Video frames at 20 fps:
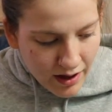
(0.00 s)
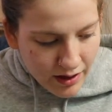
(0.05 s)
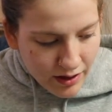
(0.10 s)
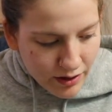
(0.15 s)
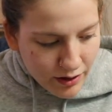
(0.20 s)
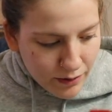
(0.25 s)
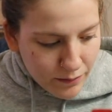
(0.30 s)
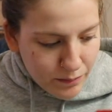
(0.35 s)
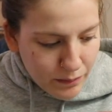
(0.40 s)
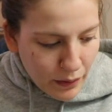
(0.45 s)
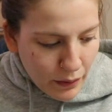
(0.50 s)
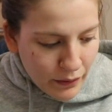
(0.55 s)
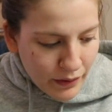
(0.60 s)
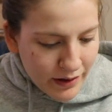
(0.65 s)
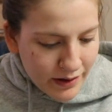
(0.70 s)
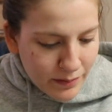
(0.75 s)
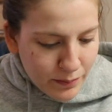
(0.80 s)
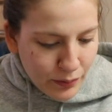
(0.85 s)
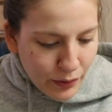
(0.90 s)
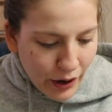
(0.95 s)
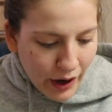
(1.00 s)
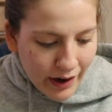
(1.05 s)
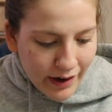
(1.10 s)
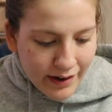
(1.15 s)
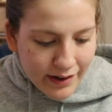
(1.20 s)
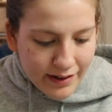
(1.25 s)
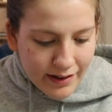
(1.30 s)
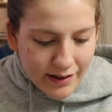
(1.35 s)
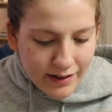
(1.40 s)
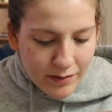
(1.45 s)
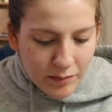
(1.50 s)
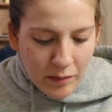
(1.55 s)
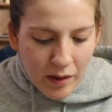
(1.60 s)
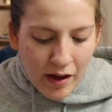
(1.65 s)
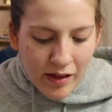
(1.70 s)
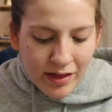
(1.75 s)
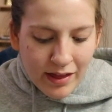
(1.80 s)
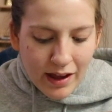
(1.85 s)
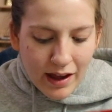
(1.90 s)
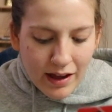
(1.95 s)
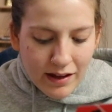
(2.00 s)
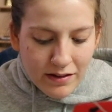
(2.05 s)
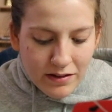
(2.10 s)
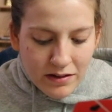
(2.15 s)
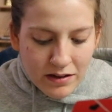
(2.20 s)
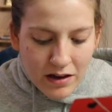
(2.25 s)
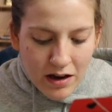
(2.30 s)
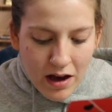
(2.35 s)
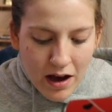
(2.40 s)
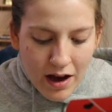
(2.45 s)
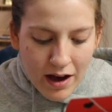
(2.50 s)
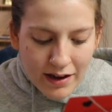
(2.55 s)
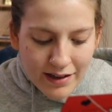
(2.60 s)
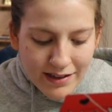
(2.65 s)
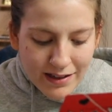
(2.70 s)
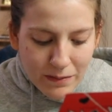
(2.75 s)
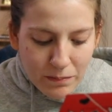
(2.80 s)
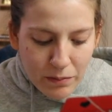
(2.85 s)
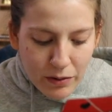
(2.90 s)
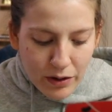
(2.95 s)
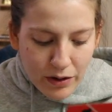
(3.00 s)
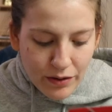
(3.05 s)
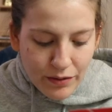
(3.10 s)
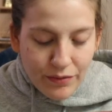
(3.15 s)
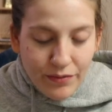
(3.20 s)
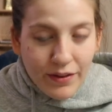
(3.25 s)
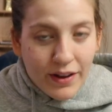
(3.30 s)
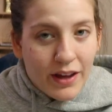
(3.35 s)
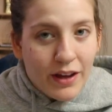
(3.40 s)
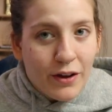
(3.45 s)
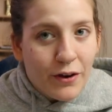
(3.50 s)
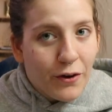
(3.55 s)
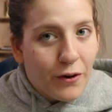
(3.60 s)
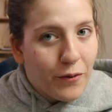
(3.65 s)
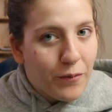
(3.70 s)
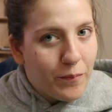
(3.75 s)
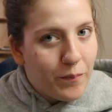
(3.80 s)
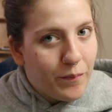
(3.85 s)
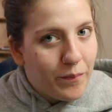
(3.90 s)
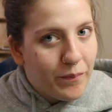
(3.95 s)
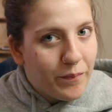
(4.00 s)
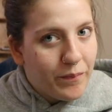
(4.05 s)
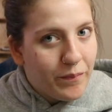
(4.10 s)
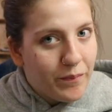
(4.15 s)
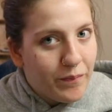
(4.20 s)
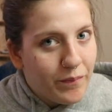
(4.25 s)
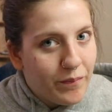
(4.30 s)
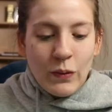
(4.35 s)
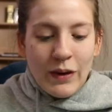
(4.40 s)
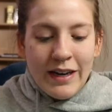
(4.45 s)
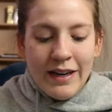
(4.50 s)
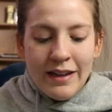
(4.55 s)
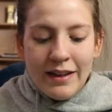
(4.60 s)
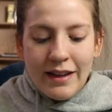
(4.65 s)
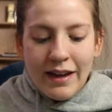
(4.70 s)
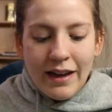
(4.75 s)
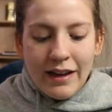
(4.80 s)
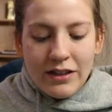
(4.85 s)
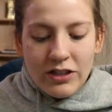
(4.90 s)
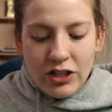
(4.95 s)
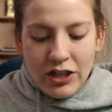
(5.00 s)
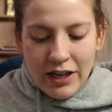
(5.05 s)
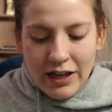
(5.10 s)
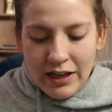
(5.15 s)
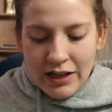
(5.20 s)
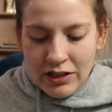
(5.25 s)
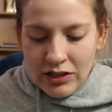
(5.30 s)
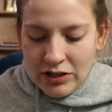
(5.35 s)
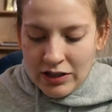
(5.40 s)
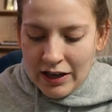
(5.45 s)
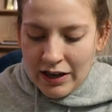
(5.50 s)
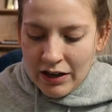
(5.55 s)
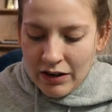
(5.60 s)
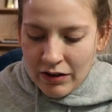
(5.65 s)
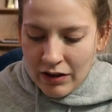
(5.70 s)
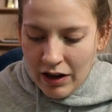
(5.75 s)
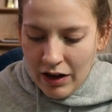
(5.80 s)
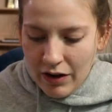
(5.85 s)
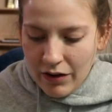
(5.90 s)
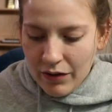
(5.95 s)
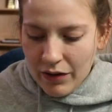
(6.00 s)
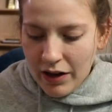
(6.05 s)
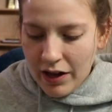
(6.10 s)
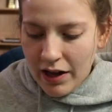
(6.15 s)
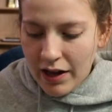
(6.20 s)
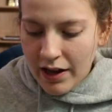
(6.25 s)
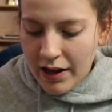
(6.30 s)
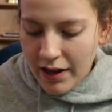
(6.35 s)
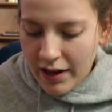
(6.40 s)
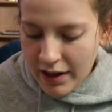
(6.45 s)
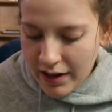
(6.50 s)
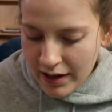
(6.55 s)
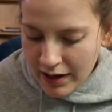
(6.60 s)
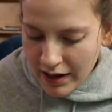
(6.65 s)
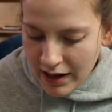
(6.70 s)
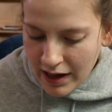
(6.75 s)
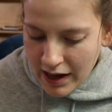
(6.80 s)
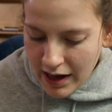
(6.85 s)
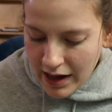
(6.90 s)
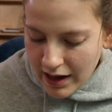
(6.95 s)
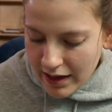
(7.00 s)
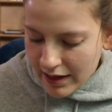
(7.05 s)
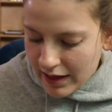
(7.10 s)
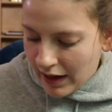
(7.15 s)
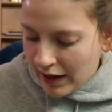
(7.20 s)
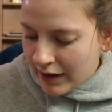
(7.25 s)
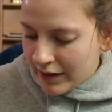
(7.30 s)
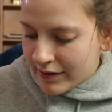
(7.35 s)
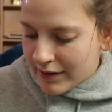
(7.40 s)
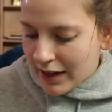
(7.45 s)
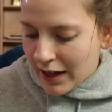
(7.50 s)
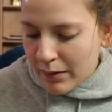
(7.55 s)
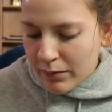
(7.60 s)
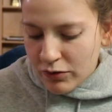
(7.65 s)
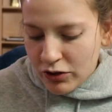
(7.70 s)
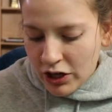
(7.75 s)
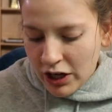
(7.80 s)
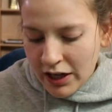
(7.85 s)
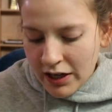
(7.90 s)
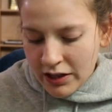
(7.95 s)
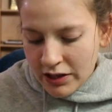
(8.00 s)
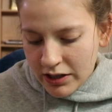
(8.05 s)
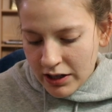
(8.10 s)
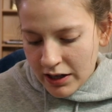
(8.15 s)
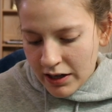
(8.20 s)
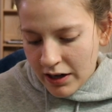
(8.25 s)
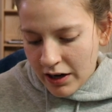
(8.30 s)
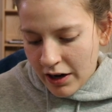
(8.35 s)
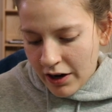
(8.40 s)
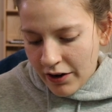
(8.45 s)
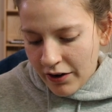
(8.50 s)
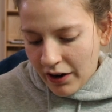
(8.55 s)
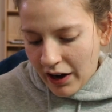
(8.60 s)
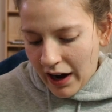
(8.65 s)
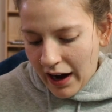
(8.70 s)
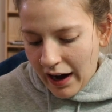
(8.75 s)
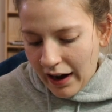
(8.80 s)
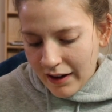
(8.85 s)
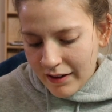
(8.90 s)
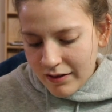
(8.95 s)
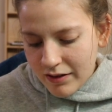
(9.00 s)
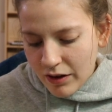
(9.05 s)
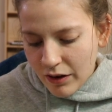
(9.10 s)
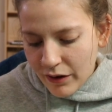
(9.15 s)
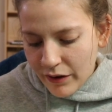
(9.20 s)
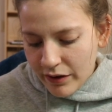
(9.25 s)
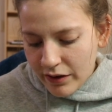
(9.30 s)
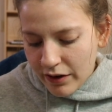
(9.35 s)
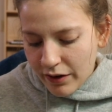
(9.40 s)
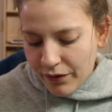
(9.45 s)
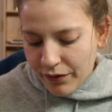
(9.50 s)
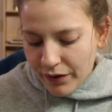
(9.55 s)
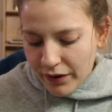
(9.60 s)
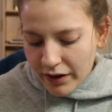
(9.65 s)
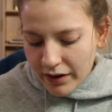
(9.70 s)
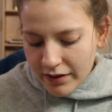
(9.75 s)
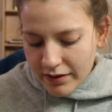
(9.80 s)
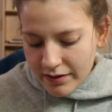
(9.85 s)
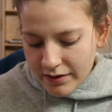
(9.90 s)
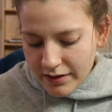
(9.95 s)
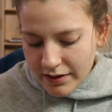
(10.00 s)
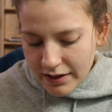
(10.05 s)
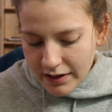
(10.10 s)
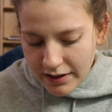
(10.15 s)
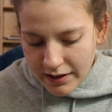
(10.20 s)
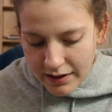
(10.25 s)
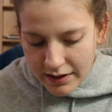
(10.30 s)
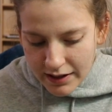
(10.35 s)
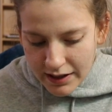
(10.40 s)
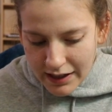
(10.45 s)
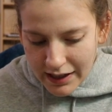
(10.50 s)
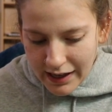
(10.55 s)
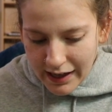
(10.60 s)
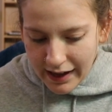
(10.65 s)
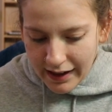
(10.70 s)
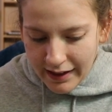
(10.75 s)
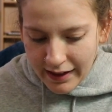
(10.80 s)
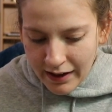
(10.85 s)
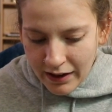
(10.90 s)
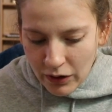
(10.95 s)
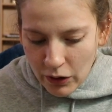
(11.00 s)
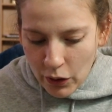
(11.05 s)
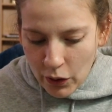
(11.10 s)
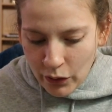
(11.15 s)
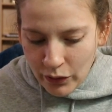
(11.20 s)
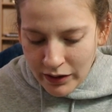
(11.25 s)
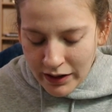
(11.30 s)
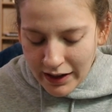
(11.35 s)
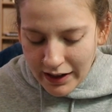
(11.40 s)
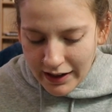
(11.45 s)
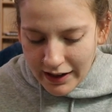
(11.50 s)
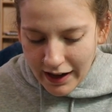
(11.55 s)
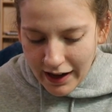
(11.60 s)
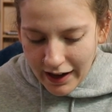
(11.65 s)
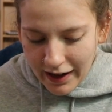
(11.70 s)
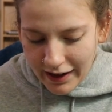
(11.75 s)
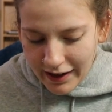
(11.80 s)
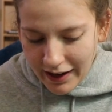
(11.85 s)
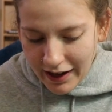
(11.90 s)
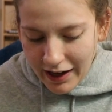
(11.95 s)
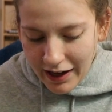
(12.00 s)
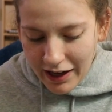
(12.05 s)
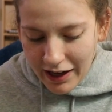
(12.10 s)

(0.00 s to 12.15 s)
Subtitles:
their bonus product this month is not a perfume. When did that change? I don't know. Things keep changing. Alright, so the first, and I think only like